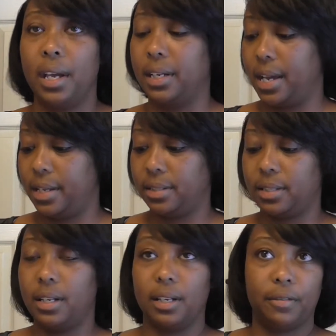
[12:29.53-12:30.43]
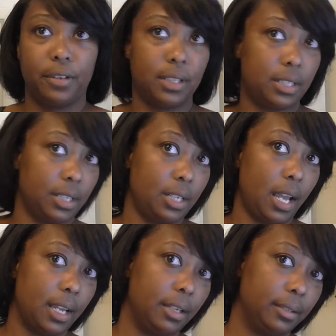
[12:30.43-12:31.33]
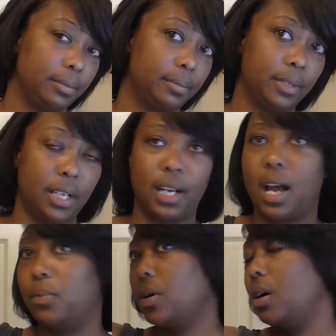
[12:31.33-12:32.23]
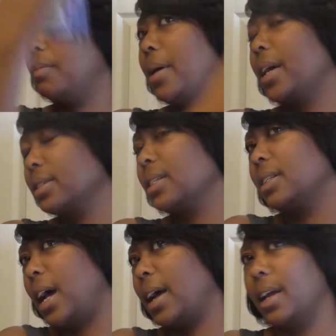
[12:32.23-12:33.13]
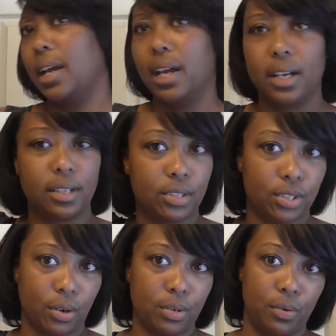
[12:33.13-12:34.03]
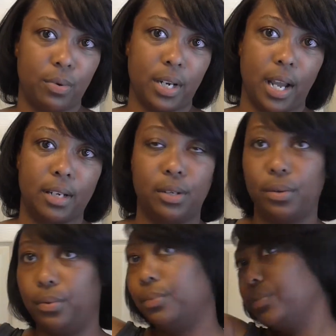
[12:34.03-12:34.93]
And that's it for today. And I will come back tonight to show you what I do